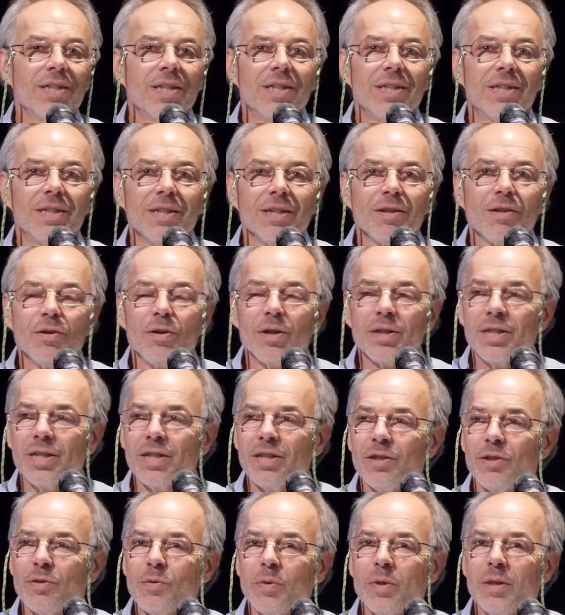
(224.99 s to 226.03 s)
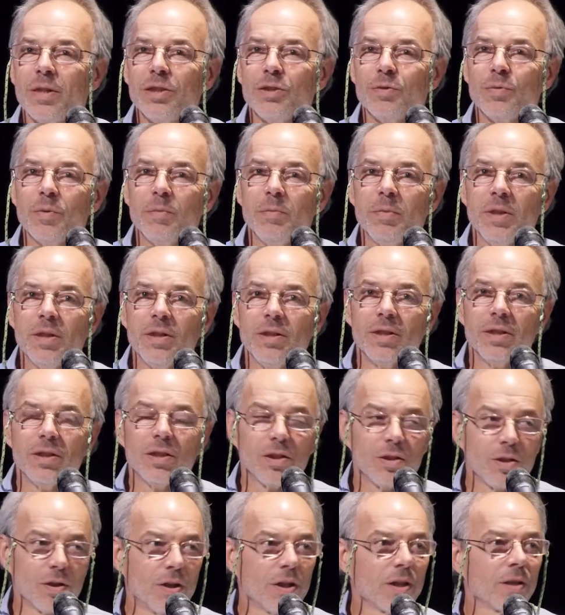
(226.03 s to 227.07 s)
I thought killer whales would be good
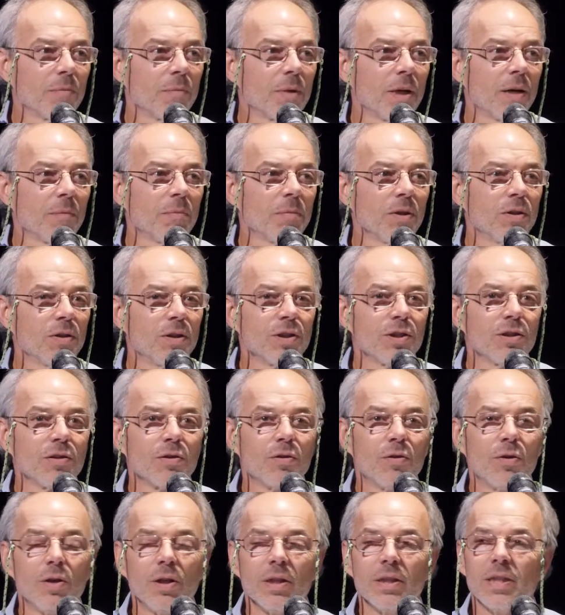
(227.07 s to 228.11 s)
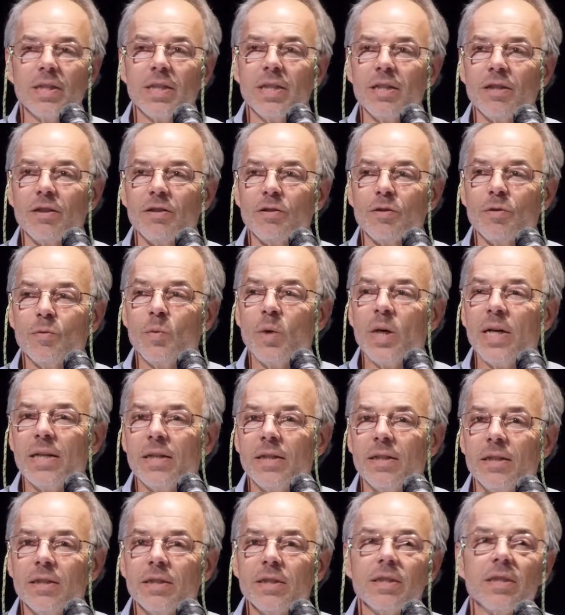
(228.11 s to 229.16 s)
to talk about because they're called killer
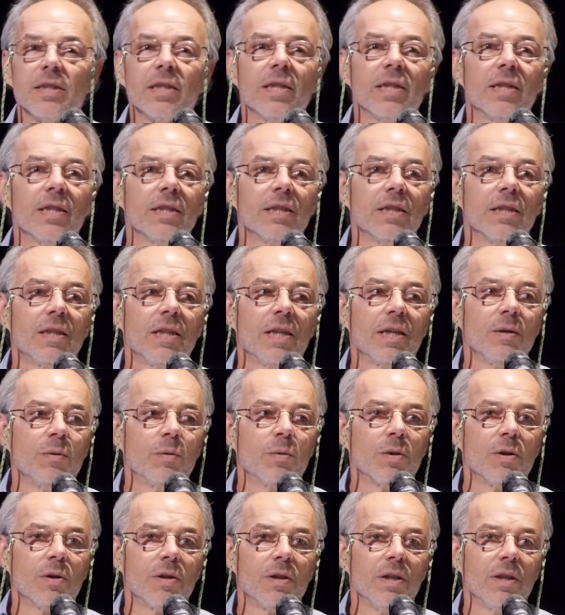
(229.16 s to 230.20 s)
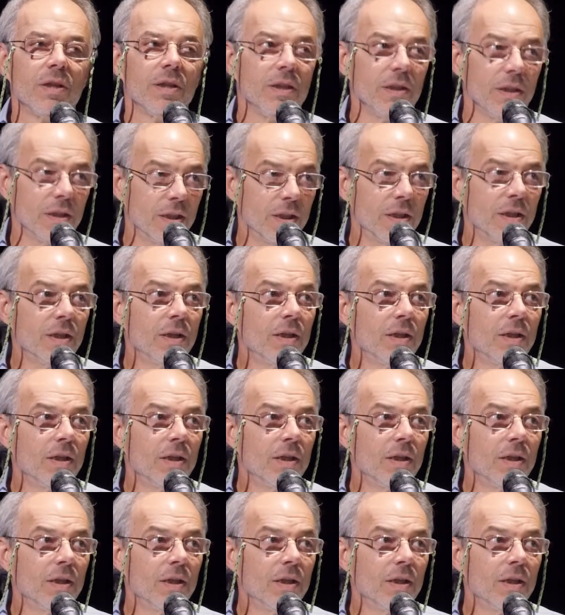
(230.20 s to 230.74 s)
whales, and they were the